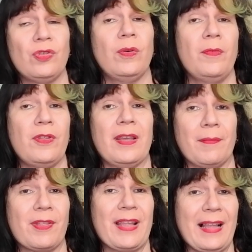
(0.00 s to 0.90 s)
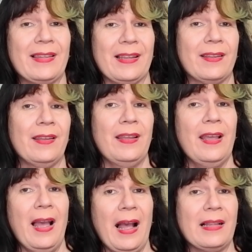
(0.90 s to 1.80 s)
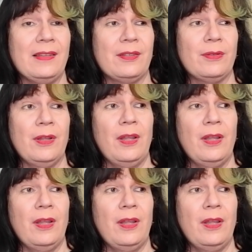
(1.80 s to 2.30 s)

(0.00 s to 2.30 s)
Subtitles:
to a museum standard. And